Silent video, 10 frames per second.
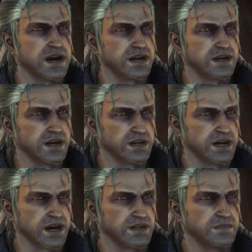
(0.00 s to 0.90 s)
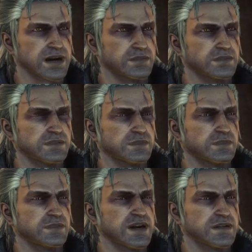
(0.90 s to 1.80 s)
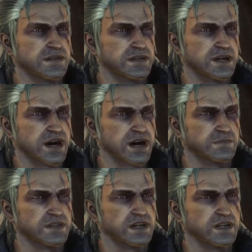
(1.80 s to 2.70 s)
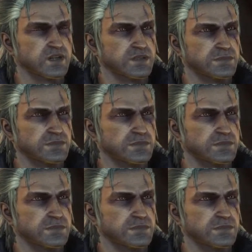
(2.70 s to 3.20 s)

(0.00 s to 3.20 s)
I'll deal with the artifacts. I have another job for you.